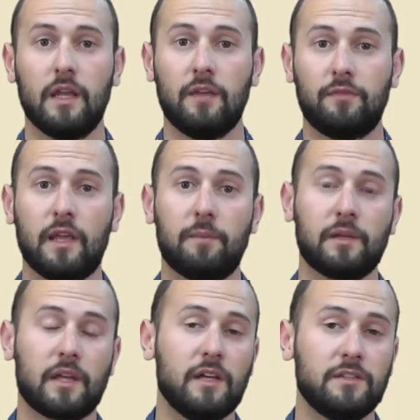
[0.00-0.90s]
If the
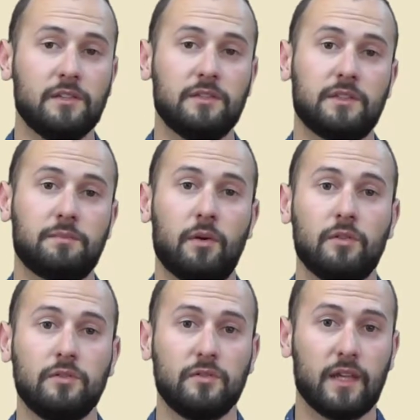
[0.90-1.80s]
application is
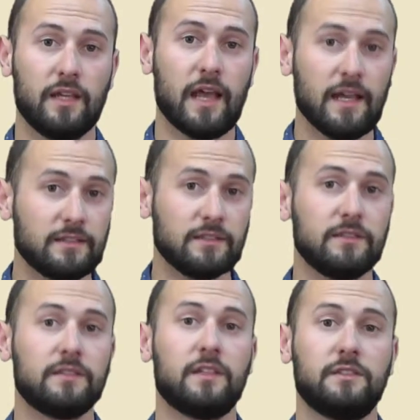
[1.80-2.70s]
exposed to key
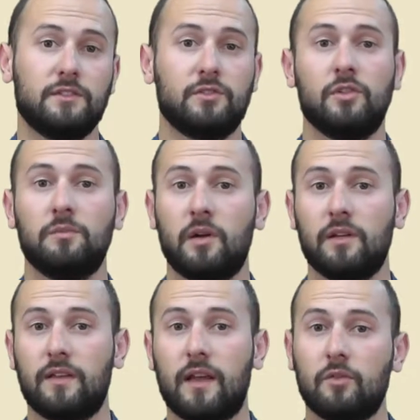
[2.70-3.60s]
hazards such as termite
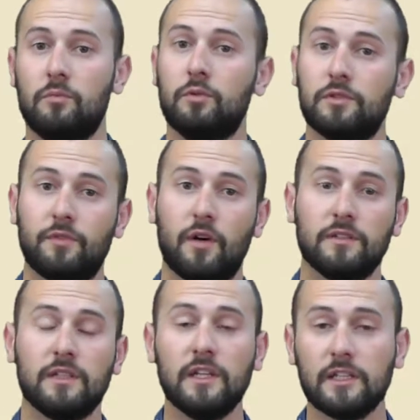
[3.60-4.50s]
attack or bushfires,